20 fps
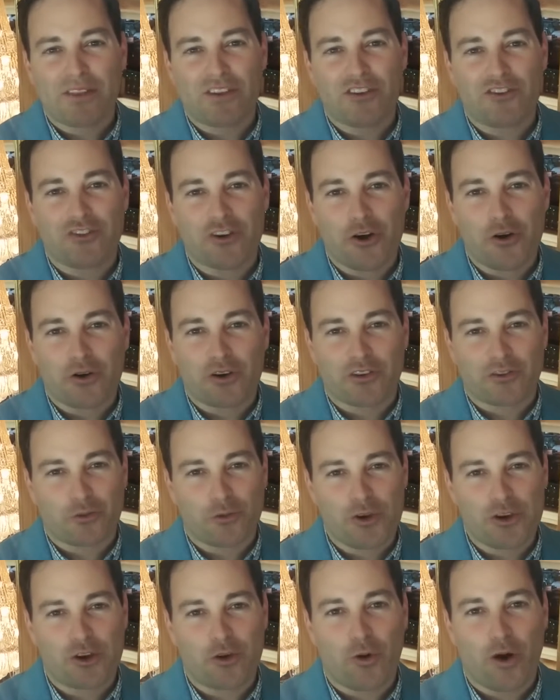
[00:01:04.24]
the joke as
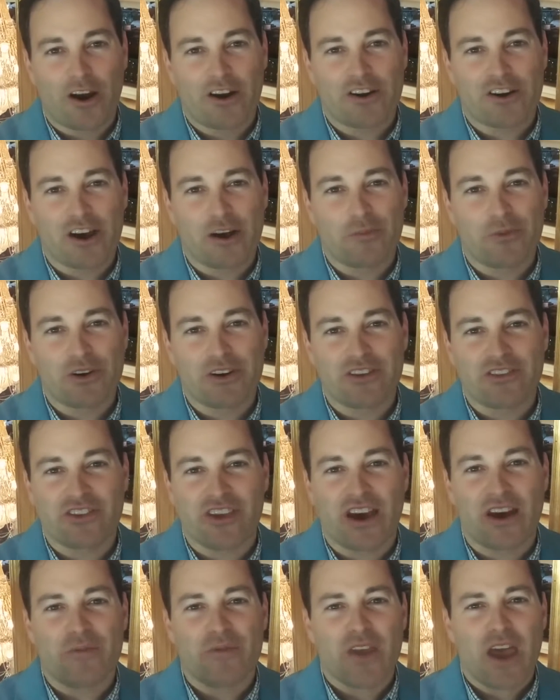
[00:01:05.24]
we acquire companies
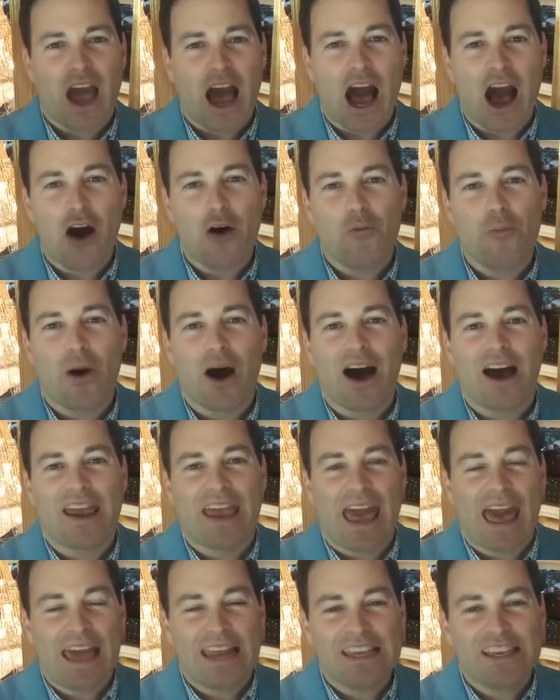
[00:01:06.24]
that I'll buy
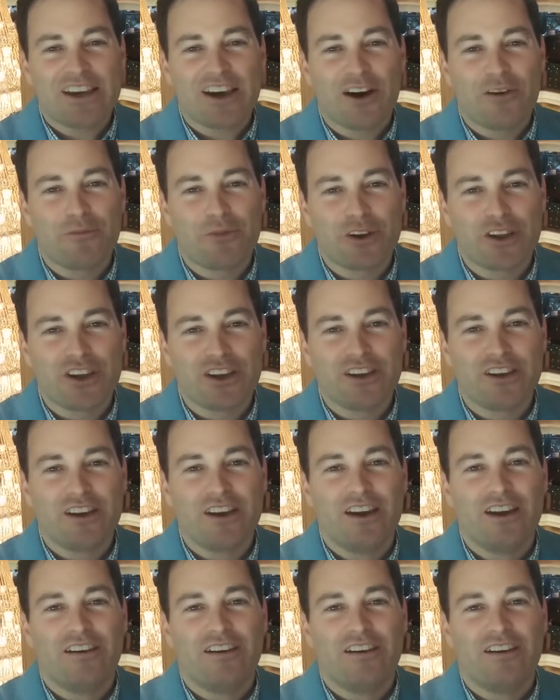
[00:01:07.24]
any company